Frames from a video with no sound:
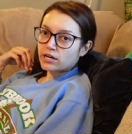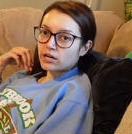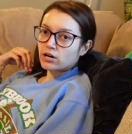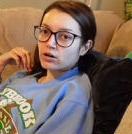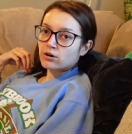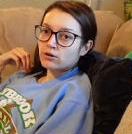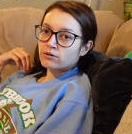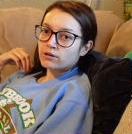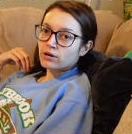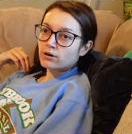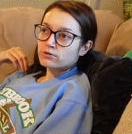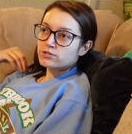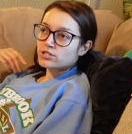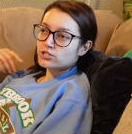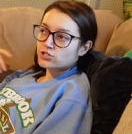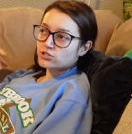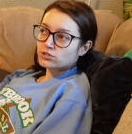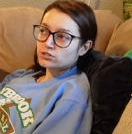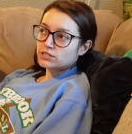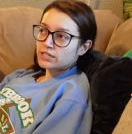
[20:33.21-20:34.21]
oh, no
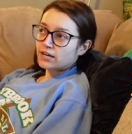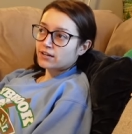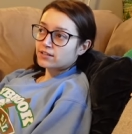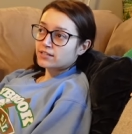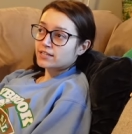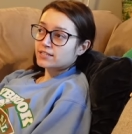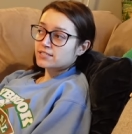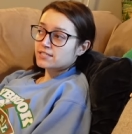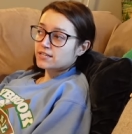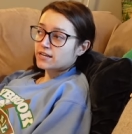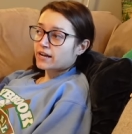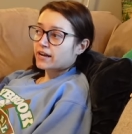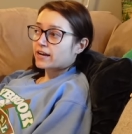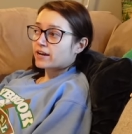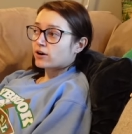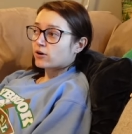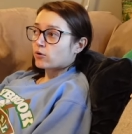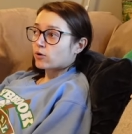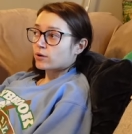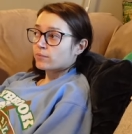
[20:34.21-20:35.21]
digital daily
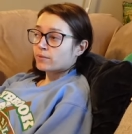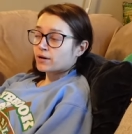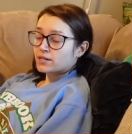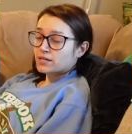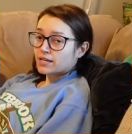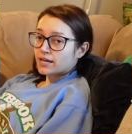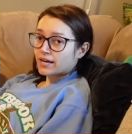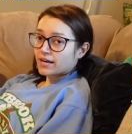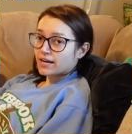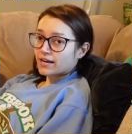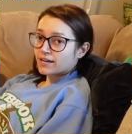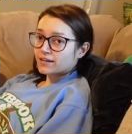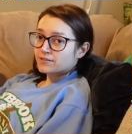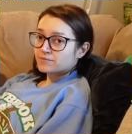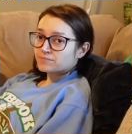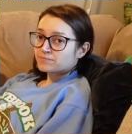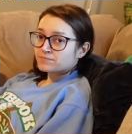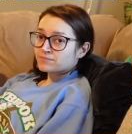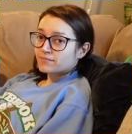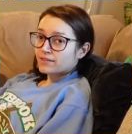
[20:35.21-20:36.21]
today or Monday,
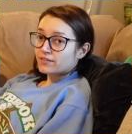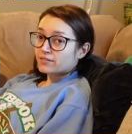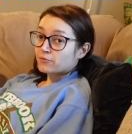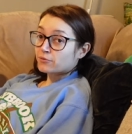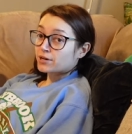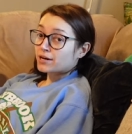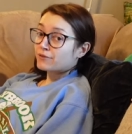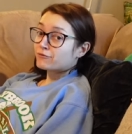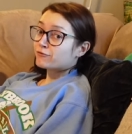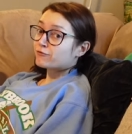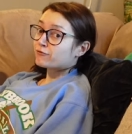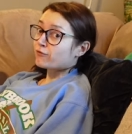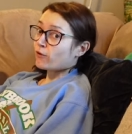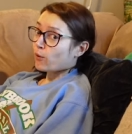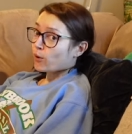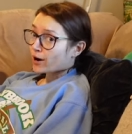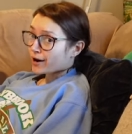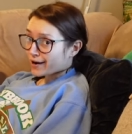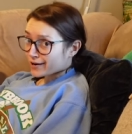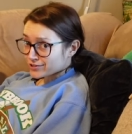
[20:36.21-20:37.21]
and then we're gonna have
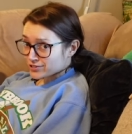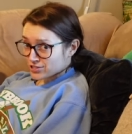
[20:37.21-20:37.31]
4 on